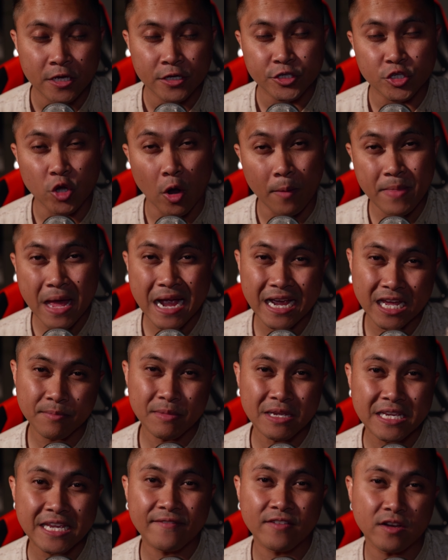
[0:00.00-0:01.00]
So I'm not going
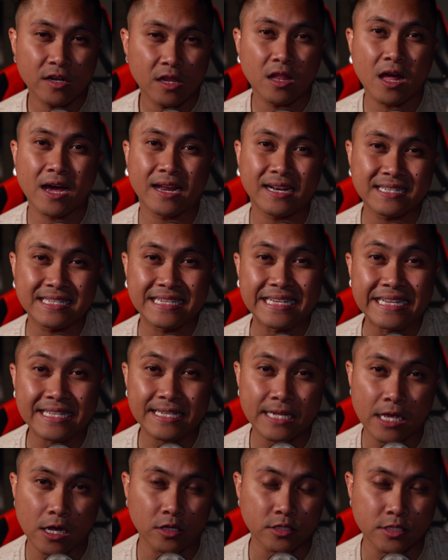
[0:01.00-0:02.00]
to be giving a lot of
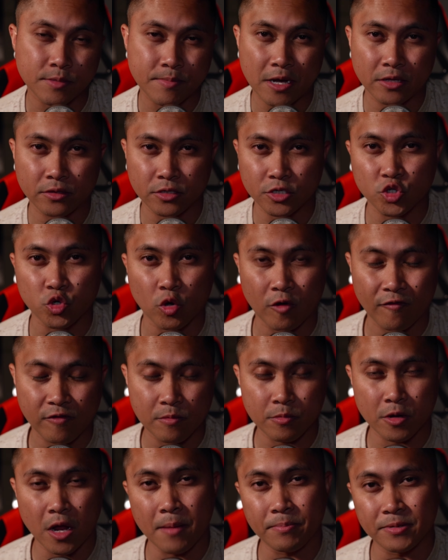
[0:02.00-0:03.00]
details about the short
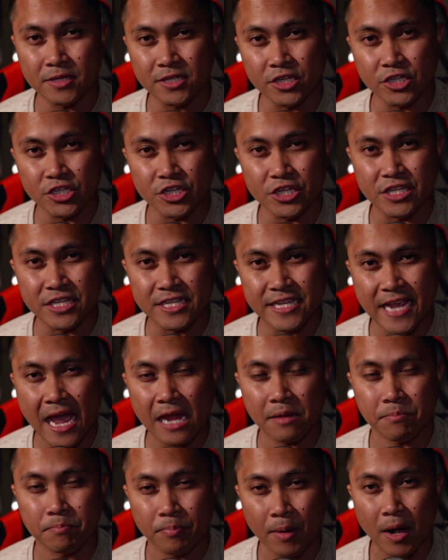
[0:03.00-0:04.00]
film competition
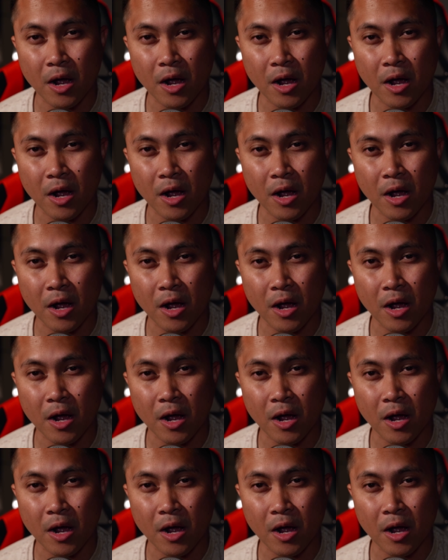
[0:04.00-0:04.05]
yet,